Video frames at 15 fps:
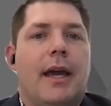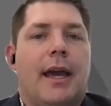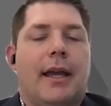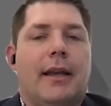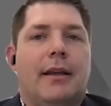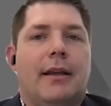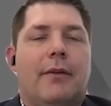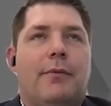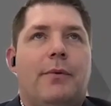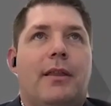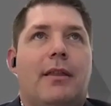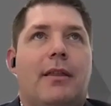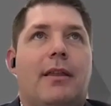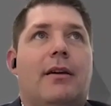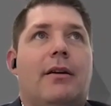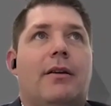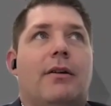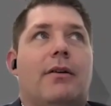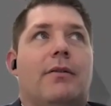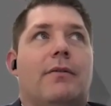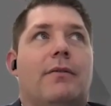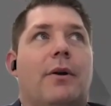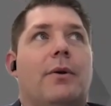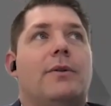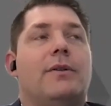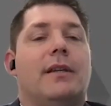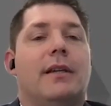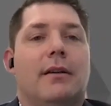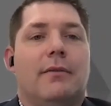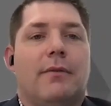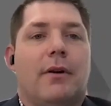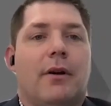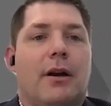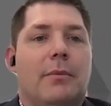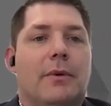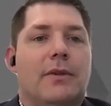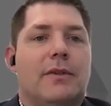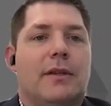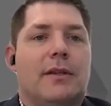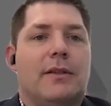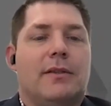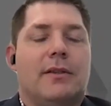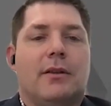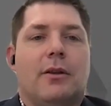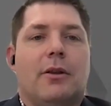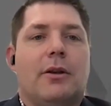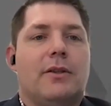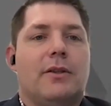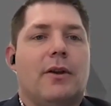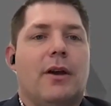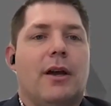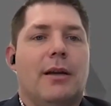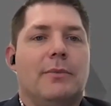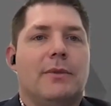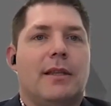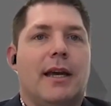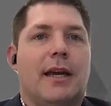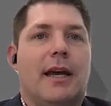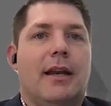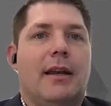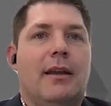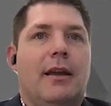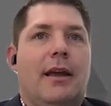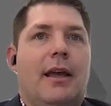And if we think of OT environments, there's a lot of times that